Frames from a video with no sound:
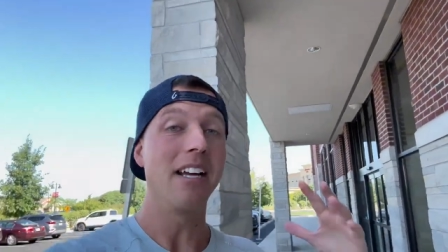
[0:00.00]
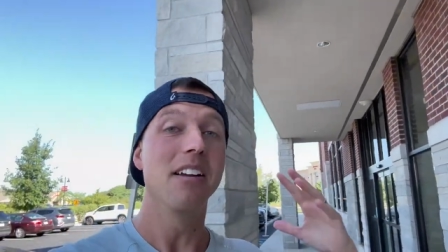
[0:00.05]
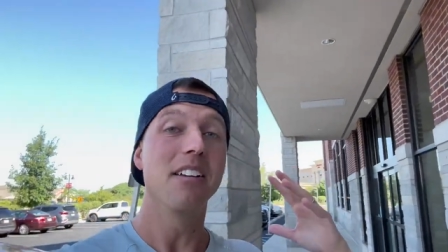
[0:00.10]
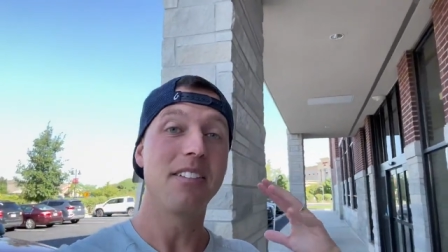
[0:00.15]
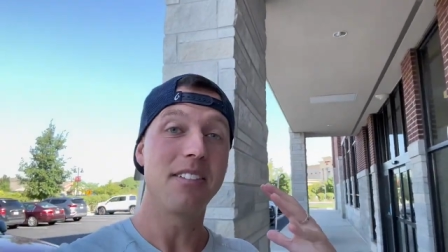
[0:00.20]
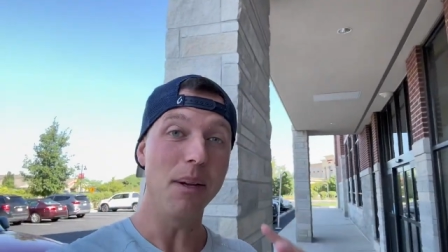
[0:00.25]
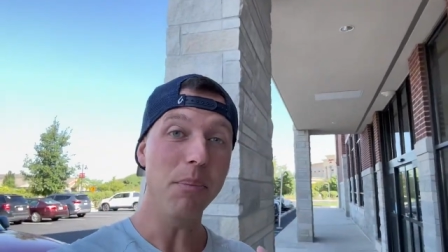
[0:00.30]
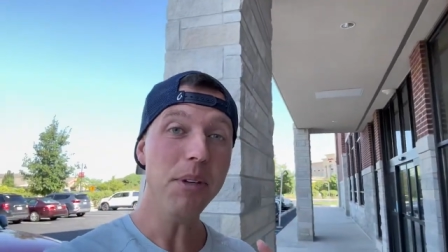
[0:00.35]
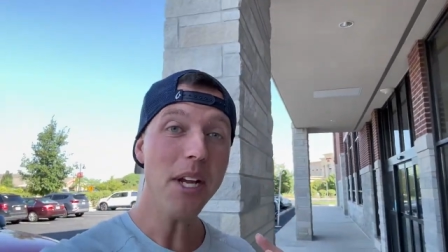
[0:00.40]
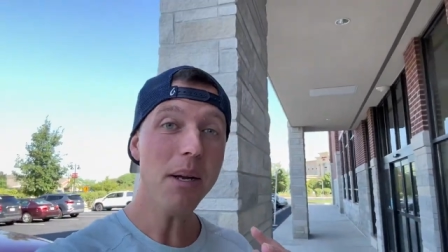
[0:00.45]

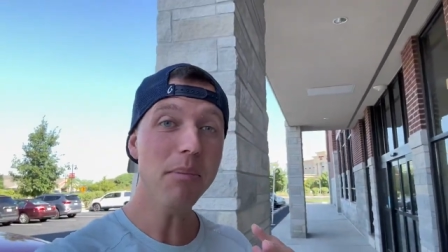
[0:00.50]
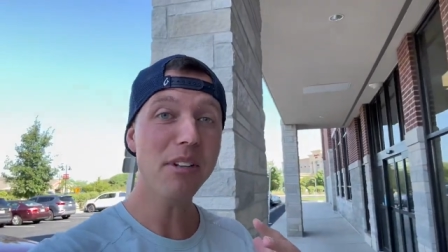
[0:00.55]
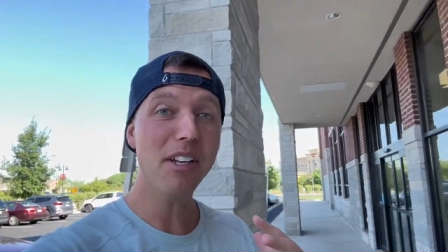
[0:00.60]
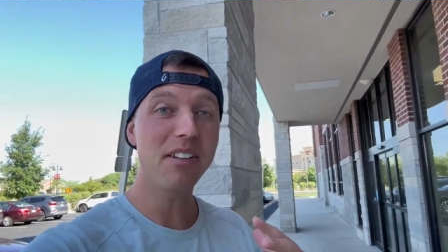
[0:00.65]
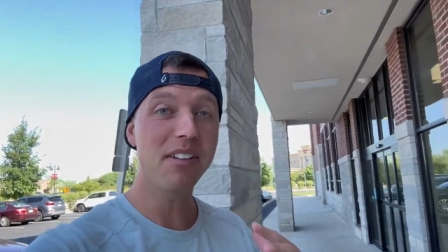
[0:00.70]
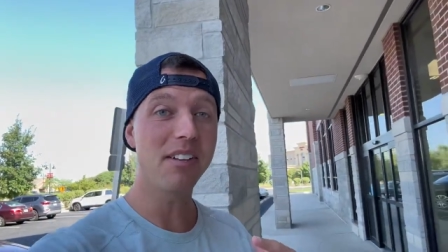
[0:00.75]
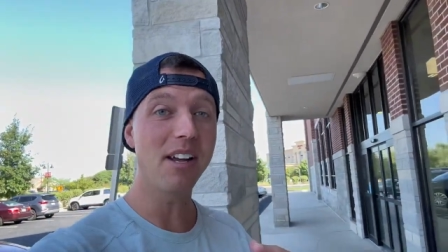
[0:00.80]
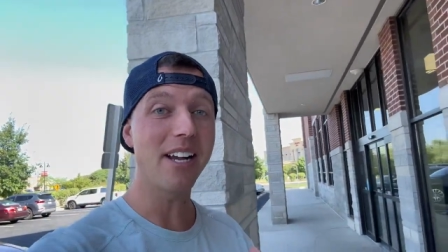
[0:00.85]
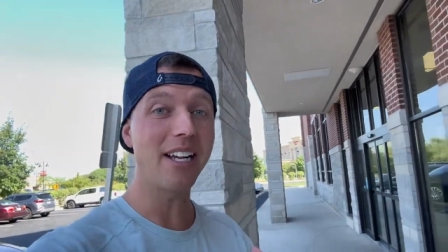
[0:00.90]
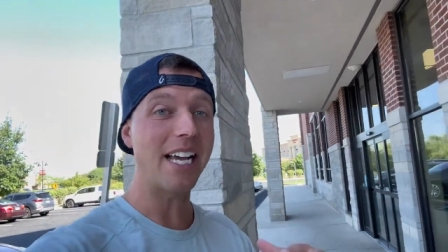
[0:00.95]
Sometimes they
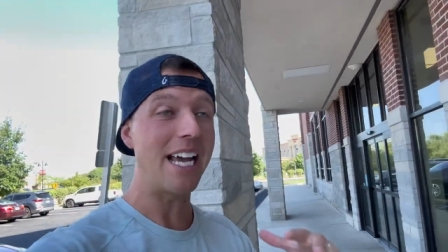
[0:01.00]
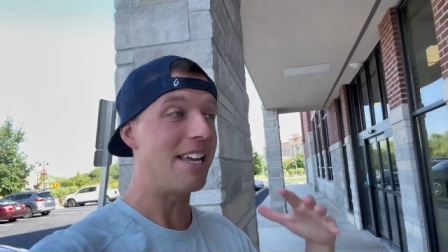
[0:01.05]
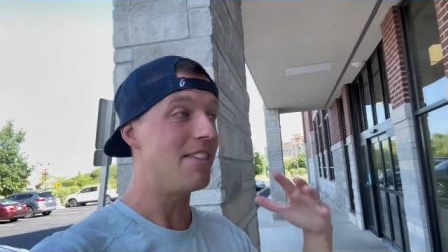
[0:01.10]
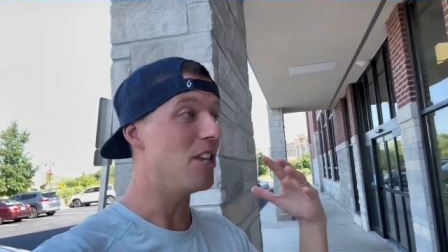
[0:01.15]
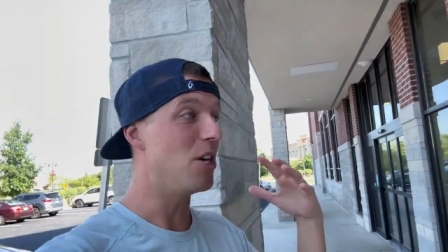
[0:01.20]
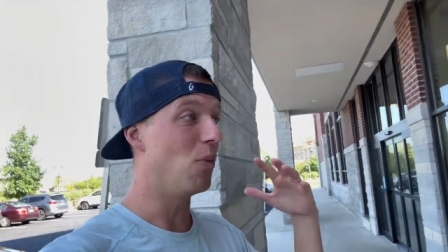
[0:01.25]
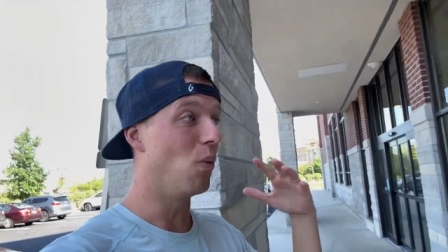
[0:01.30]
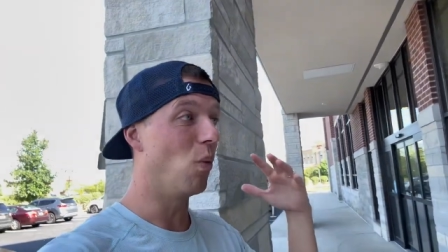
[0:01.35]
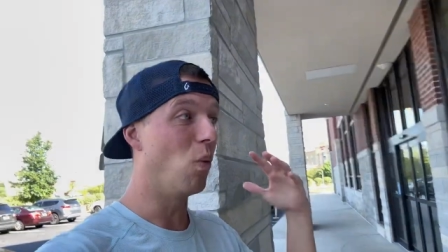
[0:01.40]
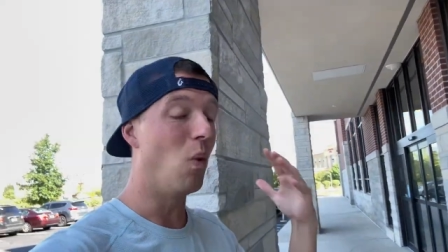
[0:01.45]
suck and
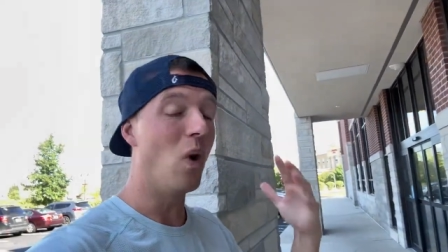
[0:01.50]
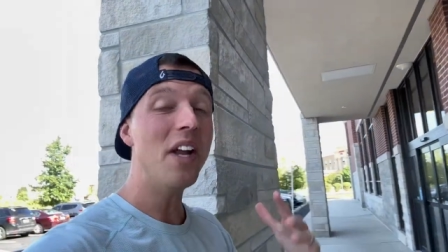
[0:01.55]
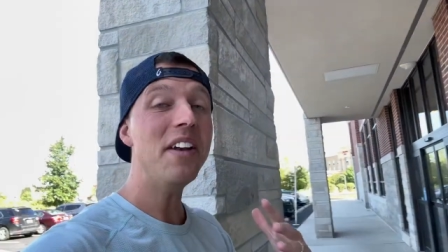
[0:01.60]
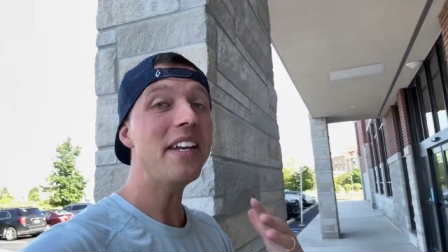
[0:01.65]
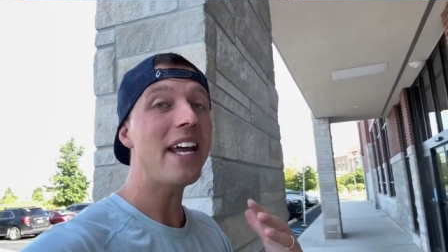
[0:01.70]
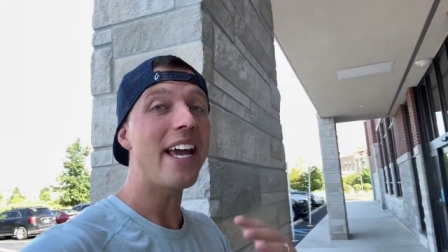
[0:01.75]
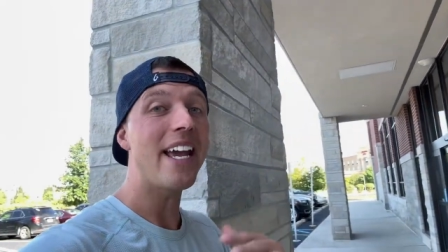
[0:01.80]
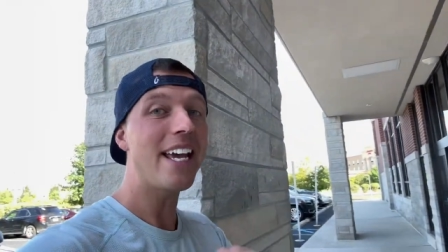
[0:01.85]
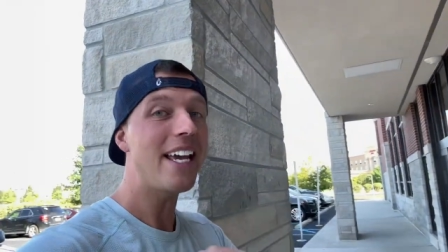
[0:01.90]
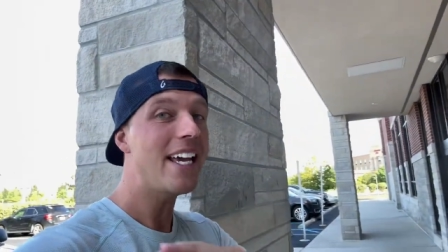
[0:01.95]
then one
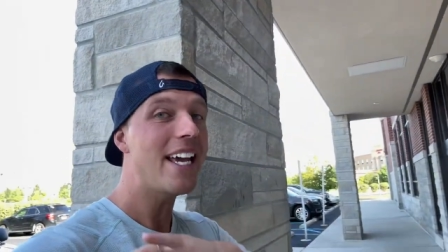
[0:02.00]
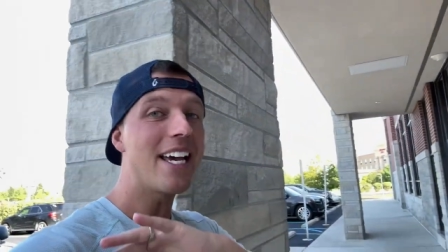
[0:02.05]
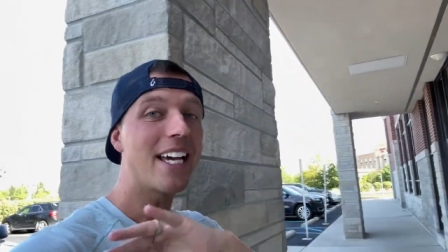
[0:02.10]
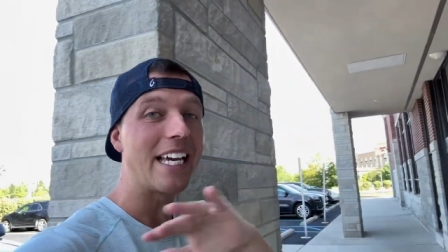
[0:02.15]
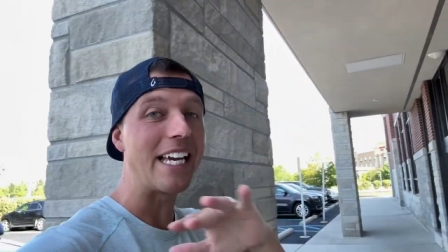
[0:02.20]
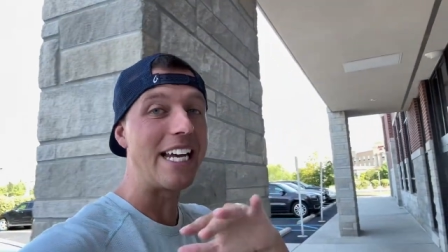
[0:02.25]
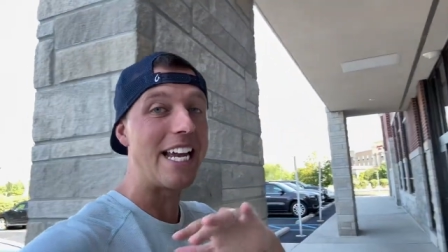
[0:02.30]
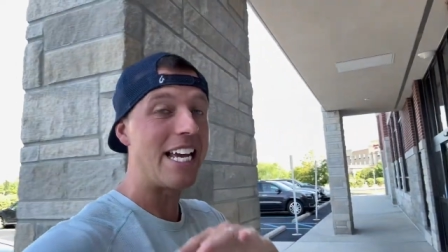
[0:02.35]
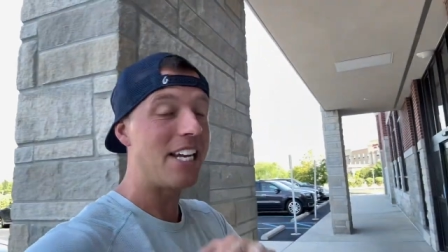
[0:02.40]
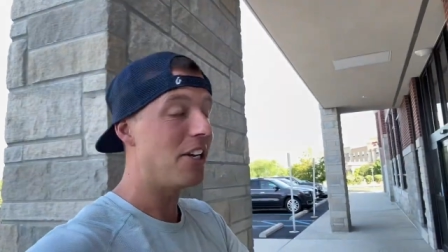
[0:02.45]
day
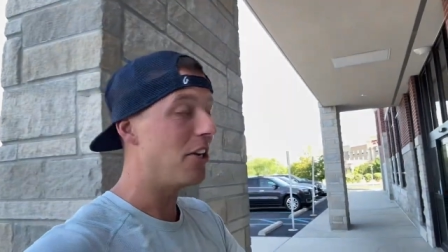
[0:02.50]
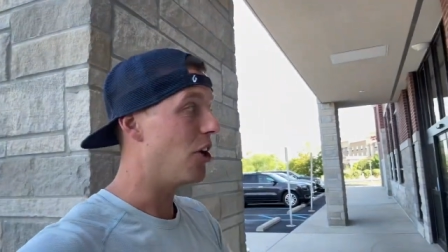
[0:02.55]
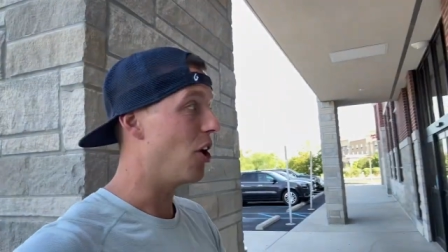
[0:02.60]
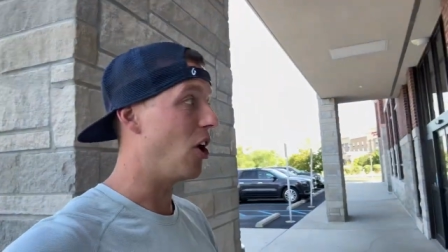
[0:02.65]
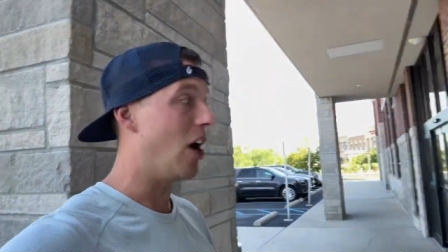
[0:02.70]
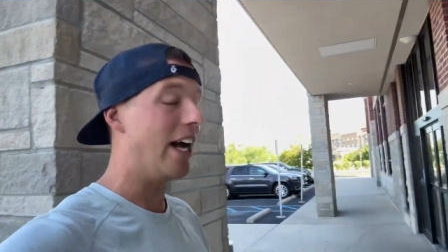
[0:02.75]
can end it all.